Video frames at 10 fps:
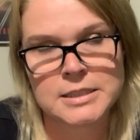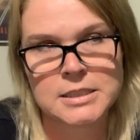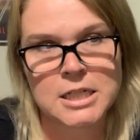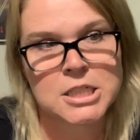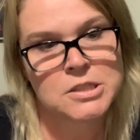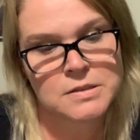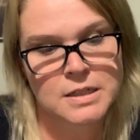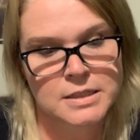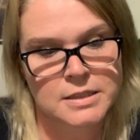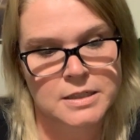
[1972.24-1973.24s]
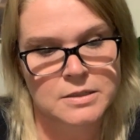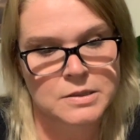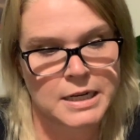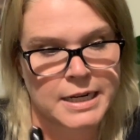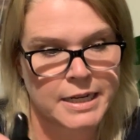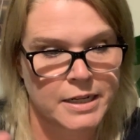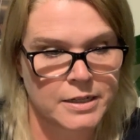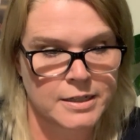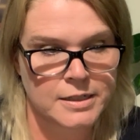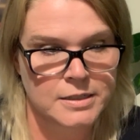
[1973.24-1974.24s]
not too long ago, I
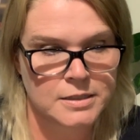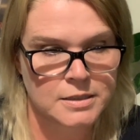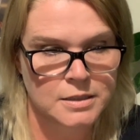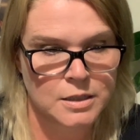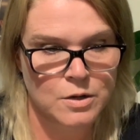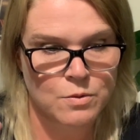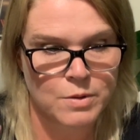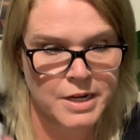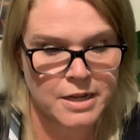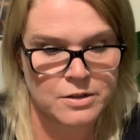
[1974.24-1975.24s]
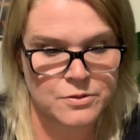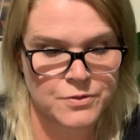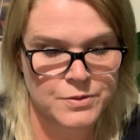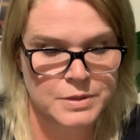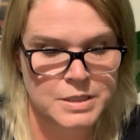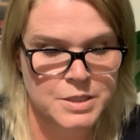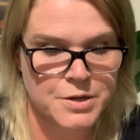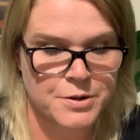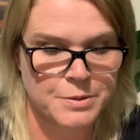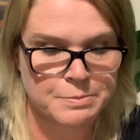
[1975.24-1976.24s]
had run out of
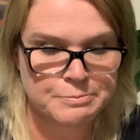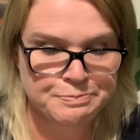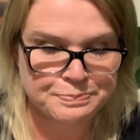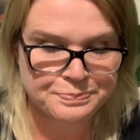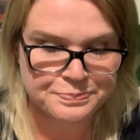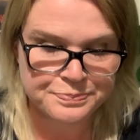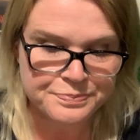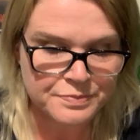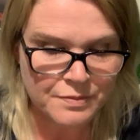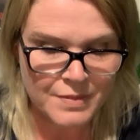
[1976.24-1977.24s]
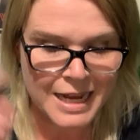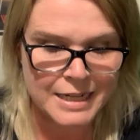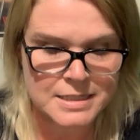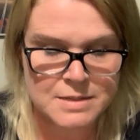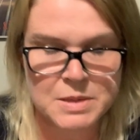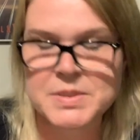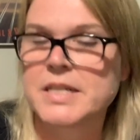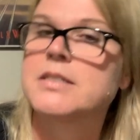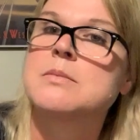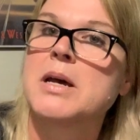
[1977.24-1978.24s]
serum. I had some
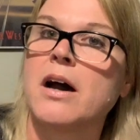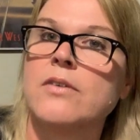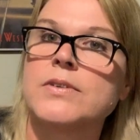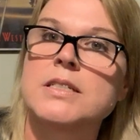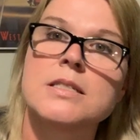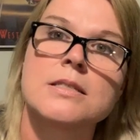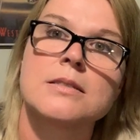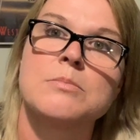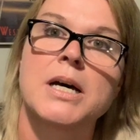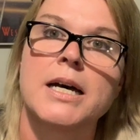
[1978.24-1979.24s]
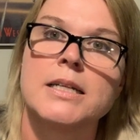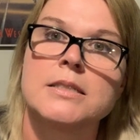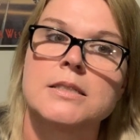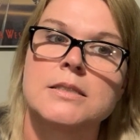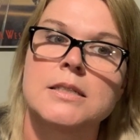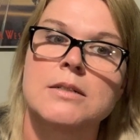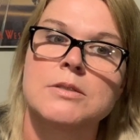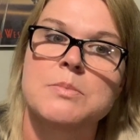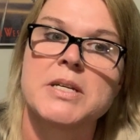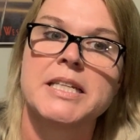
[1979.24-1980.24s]
upstairs in my office, but I
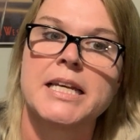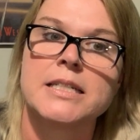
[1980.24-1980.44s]
was being